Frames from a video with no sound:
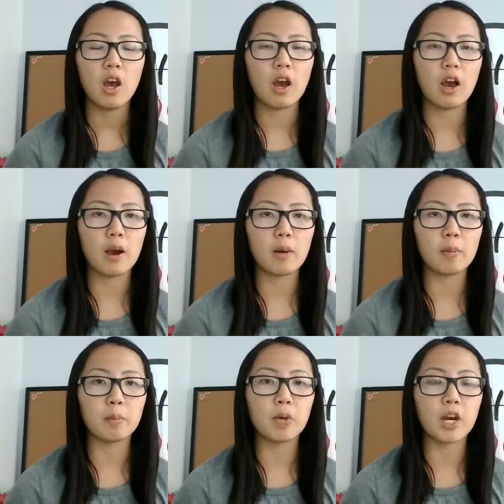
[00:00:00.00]

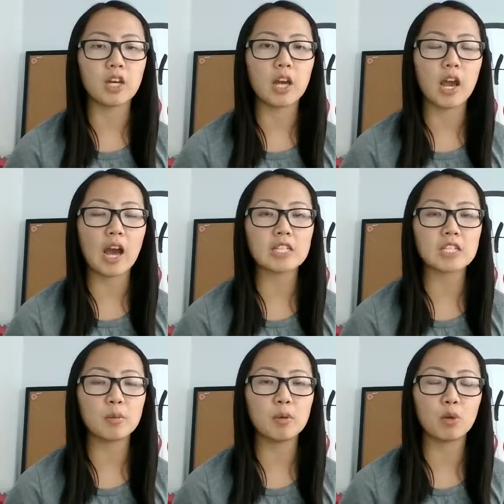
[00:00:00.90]
But
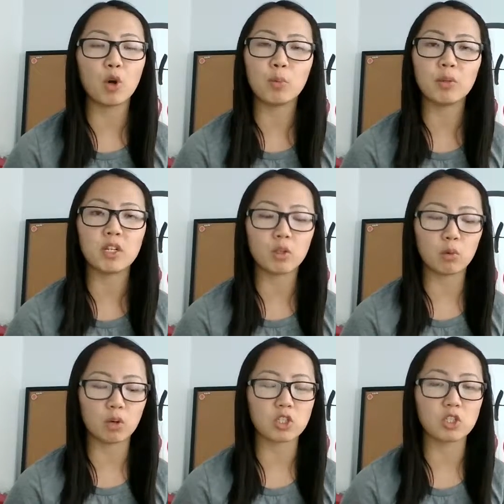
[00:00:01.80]
asking people open-ended
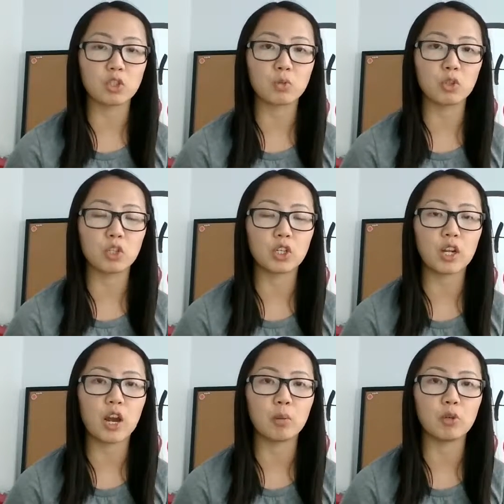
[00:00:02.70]
questions is really going
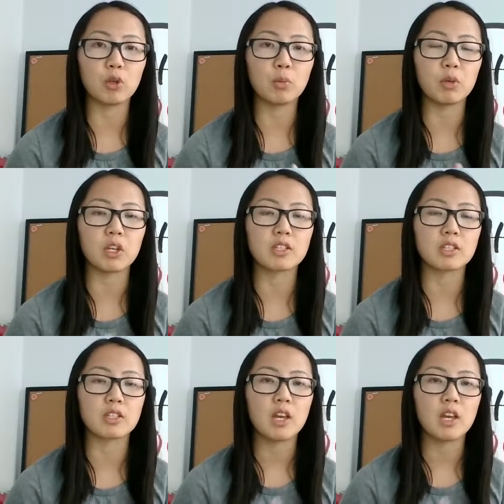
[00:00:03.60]
to help you because,